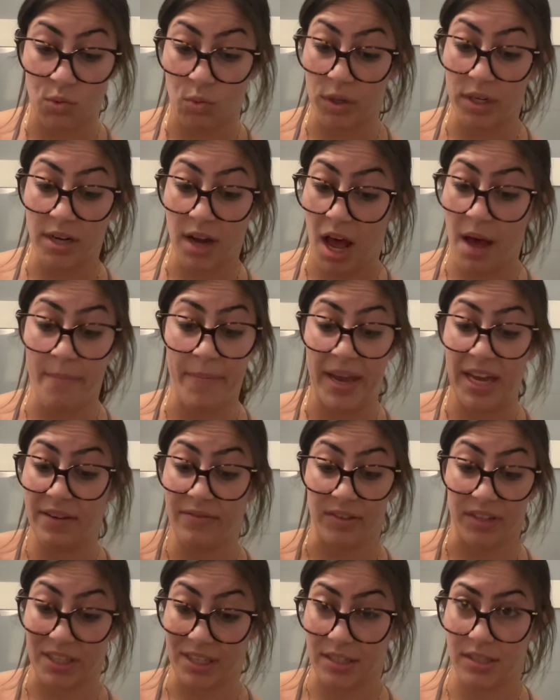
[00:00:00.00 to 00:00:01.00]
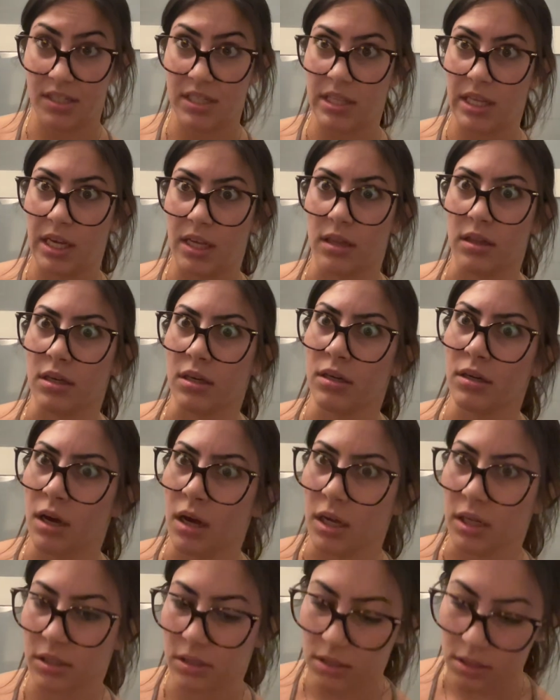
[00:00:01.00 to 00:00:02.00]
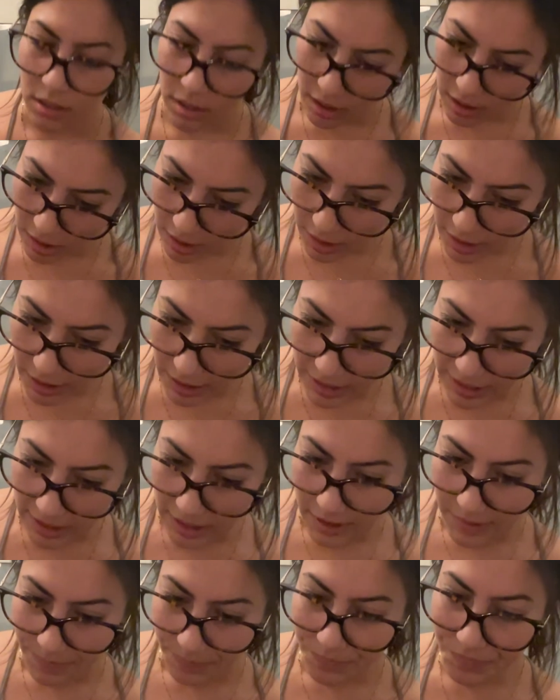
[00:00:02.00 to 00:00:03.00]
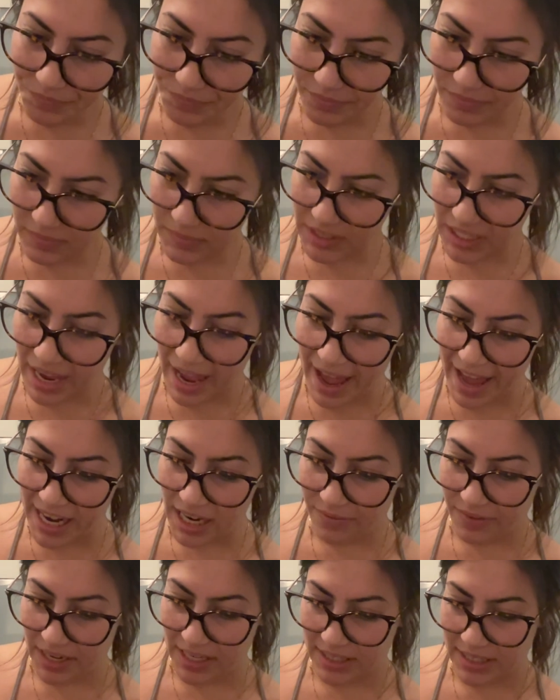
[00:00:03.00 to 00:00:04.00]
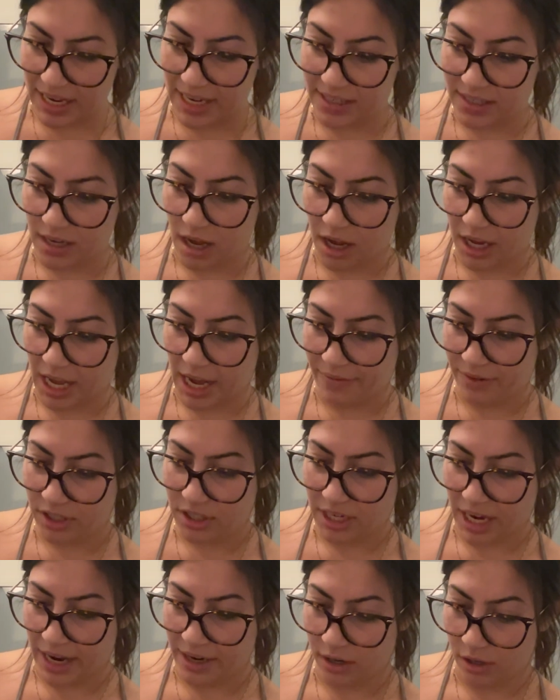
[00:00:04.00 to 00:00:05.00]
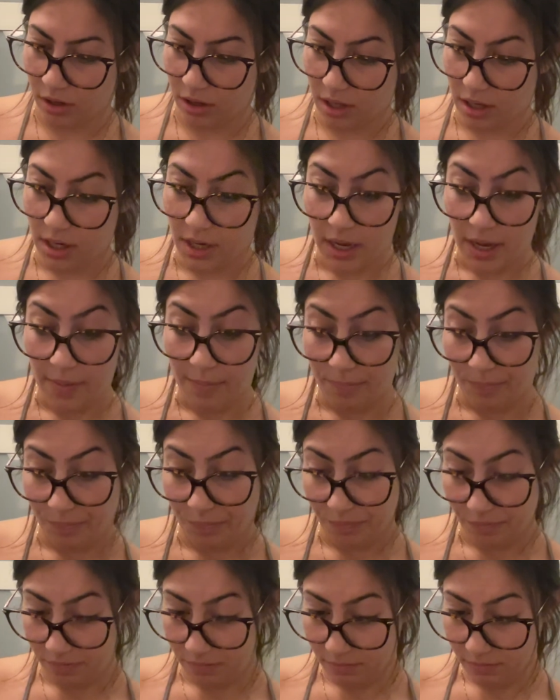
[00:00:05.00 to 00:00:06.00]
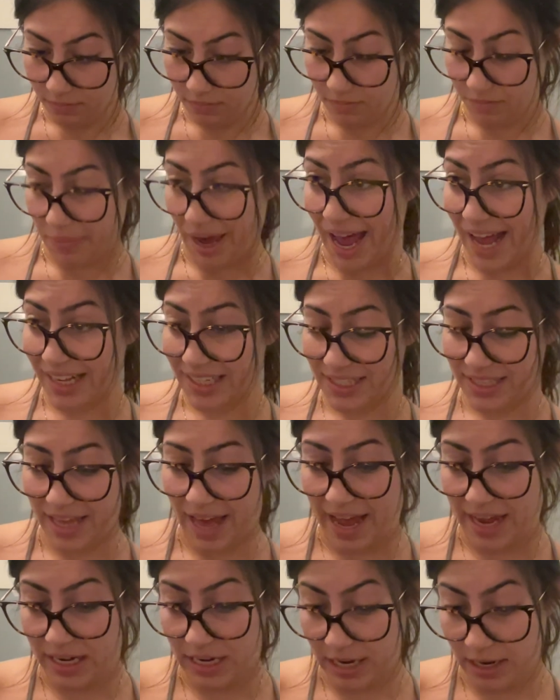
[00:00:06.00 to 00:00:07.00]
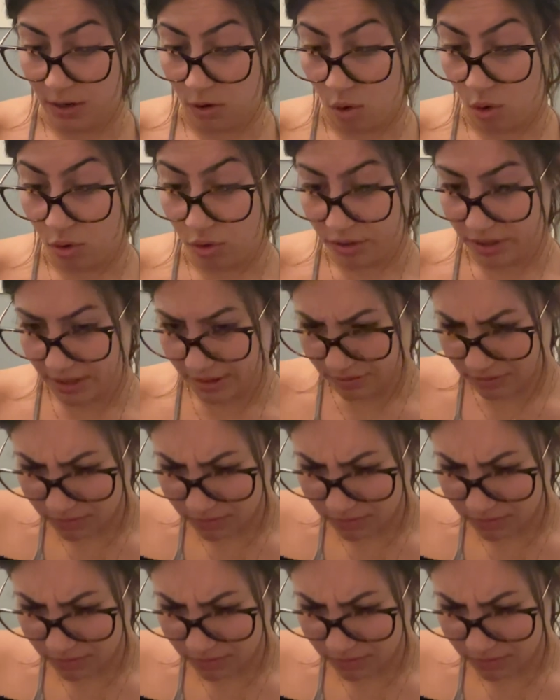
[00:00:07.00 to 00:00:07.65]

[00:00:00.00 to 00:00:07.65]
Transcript: were not made for this, thank the gods. Ahead of us, I saw a covered tunnel. Past that, an old